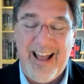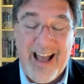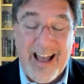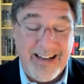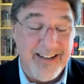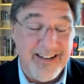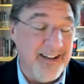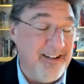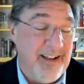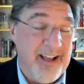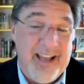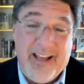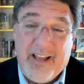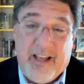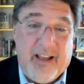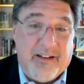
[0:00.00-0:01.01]
and
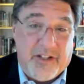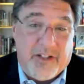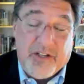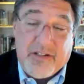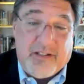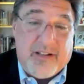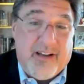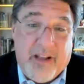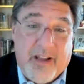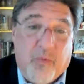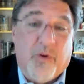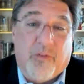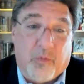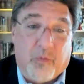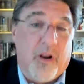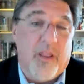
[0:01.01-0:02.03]
it, it just, it
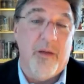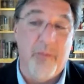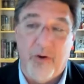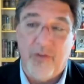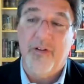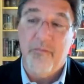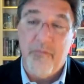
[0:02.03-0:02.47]
was one of the most